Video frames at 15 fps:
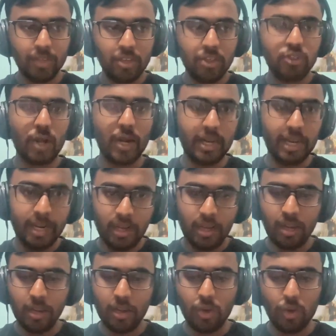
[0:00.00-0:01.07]
So, I did
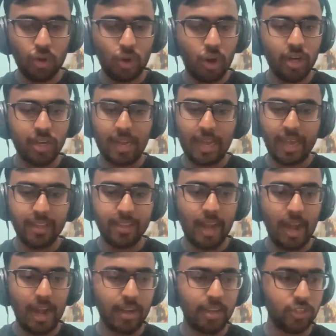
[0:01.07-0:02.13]
a cohort like
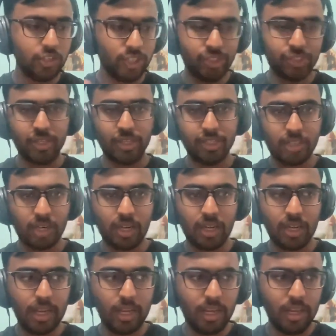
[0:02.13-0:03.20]
that just
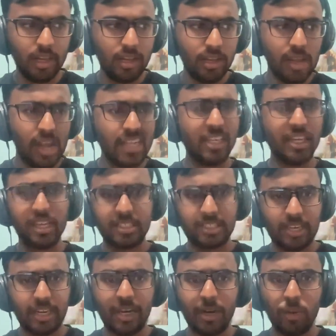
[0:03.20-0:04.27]
recently. I think
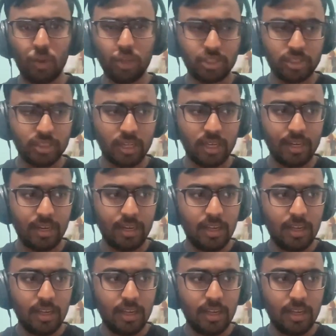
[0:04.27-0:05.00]
yesterday was the